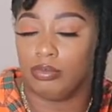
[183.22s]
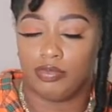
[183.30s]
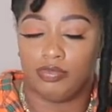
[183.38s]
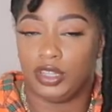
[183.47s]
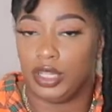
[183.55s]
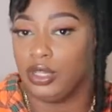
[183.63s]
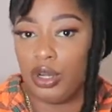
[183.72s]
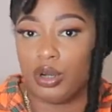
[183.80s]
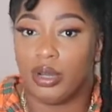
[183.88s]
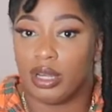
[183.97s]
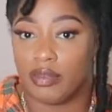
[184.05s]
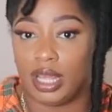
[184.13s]
vendor or
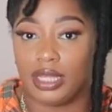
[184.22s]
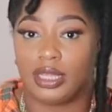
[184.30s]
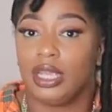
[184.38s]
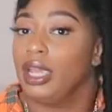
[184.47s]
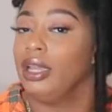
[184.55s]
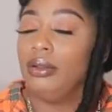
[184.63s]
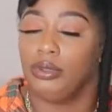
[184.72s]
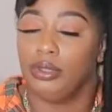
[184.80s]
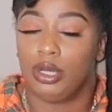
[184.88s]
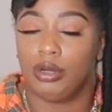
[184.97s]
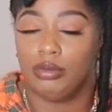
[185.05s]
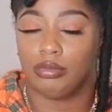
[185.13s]
whatever like that, you
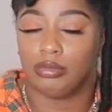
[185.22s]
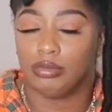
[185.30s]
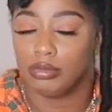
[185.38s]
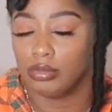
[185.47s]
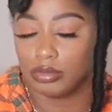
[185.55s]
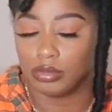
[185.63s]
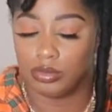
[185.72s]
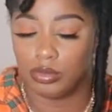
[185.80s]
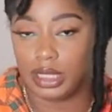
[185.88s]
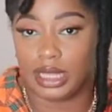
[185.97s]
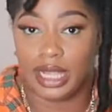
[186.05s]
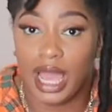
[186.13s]
know,
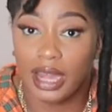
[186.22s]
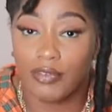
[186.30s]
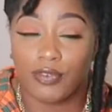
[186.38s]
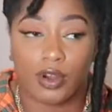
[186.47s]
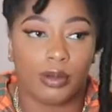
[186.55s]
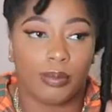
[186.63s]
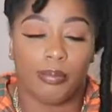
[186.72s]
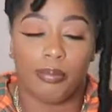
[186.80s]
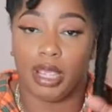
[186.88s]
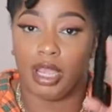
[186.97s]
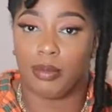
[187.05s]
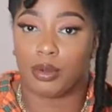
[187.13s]
that they got it from.
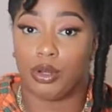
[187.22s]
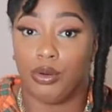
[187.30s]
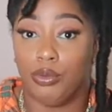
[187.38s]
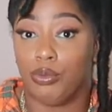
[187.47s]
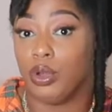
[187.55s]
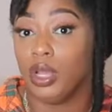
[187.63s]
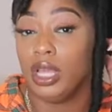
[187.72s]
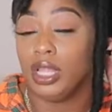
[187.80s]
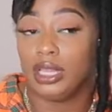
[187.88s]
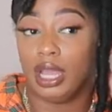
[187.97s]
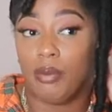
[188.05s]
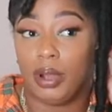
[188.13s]
Bam, cool.
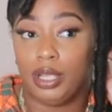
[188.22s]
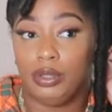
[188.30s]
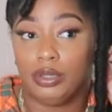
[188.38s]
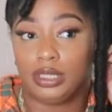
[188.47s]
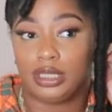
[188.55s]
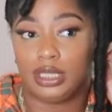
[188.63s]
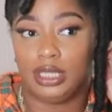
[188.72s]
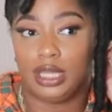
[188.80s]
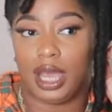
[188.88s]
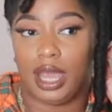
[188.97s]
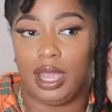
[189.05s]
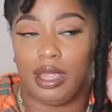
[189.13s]
That way you'll see,
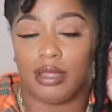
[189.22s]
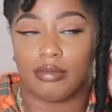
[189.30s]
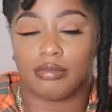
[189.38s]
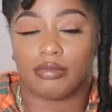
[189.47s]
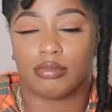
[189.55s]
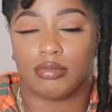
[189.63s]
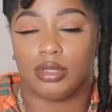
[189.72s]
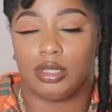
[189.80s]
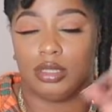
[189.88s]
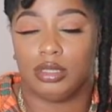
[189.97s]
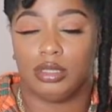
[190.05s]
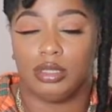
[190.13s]
like,
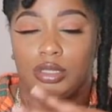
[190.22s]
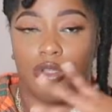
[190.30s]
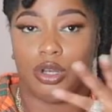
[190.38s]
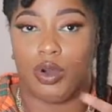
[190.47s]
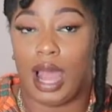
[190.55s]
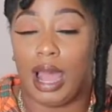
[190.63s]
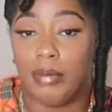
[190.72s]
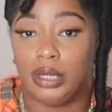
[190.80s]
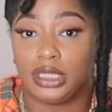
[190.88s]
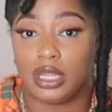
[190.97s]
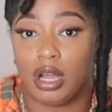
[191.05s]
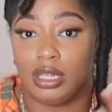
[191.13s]
you know, how
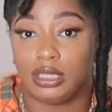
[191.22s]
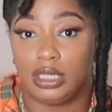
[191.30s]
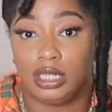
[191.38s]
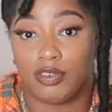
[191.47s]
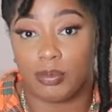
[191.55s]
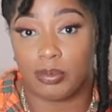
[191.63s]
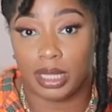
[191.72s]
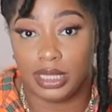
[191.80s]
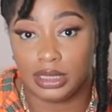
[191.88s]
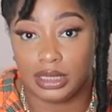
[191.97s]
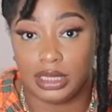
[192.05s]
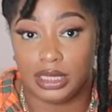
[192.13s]
much it costs in different
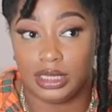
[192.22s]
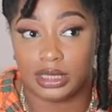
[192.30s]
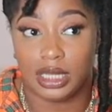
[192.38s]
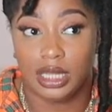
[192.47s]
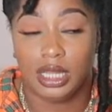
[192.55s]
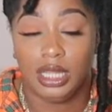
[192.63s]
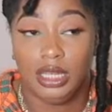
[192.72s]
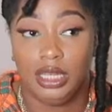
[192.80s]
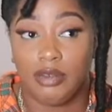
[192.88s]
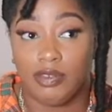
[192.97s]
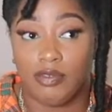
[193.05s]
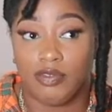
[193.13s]
places,
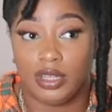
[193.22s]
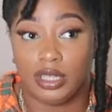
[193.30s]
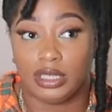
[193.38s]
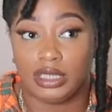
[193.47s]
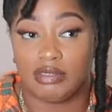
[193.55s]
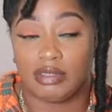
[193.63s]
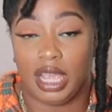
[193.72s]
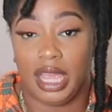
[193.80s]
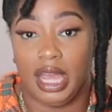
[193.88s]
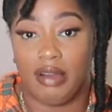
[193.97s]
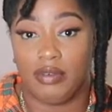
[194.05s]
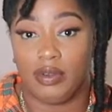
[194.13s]
different vendors, if they
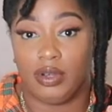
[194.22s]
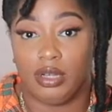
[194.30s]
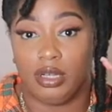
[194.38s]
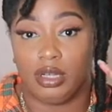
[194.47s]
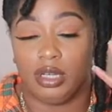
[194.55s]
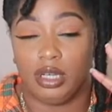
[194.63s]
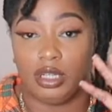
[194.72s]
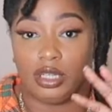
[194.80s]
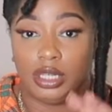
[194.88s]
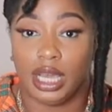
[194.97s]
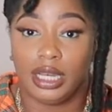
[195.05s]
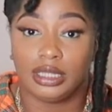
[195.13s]
have a
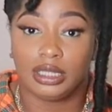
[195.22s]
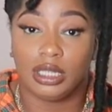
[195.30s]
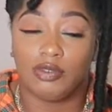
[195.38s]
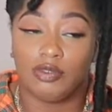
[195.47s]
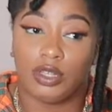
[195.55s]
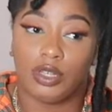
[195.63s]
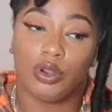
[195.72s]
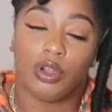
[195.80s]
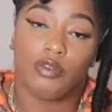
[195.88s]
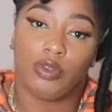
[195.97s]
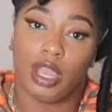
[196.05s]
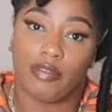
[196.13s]
United States vendor, or
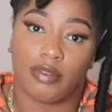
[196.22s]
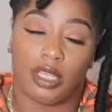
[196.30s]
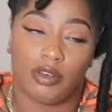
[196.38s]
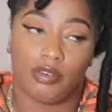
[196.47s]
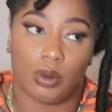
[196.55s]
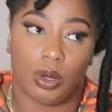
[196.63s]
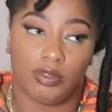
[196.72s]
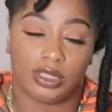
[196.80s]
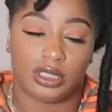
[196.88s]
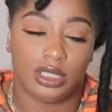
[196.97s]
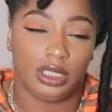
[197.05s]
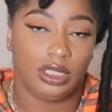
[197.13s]
if you have to get it from
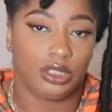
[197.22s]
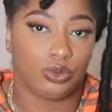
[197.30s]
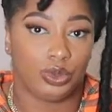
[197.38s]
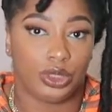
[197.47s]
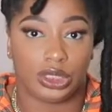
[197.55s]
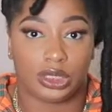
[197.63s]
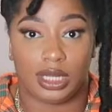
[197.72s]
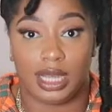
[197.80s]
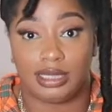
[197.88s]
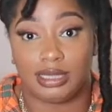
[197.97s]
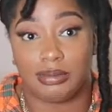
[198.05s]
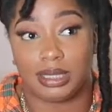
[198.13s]
overseas, which
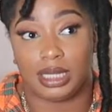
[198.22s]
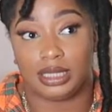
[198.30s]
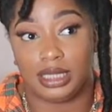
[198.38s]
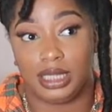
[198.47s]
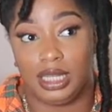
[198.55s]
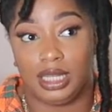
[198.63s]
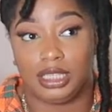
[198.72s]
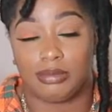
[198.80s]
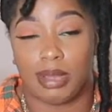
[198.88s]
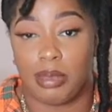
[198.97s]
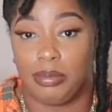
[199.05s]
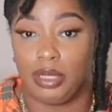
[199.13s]
9 times out of 10 it
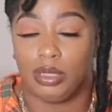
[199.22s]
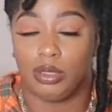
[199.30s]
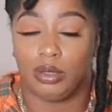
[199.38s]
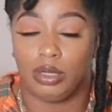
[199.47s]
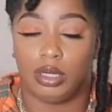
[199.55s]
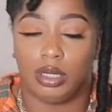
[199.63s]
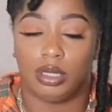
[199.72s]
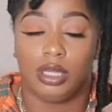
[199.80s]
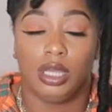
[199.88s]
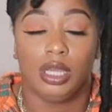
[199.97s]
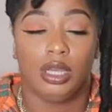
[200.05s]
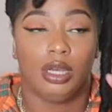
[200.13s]
might be
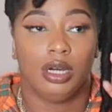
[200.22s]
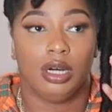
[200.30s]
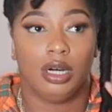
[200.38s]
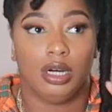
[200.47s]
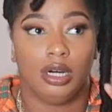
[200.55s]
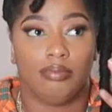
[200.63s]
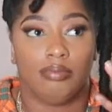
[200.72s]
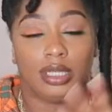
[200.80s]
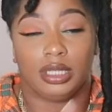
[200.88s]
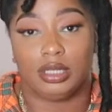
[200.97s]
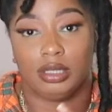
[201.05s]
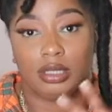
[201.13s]
a
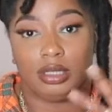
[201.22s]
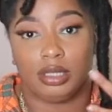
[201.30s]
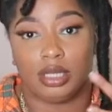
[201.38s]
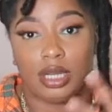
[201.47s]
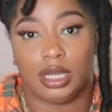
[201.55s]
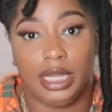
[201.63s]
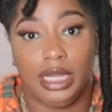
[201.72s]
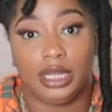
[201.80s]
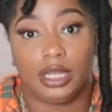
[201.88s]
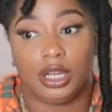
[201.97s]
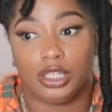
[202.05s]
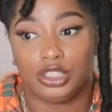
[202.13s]

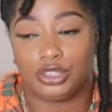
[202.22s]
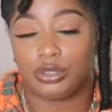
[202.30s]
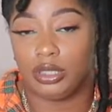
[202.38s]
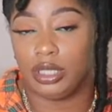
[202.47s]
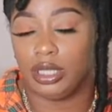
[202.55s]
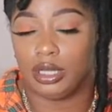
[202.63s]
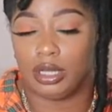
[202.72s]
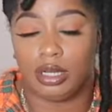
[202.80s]
in-country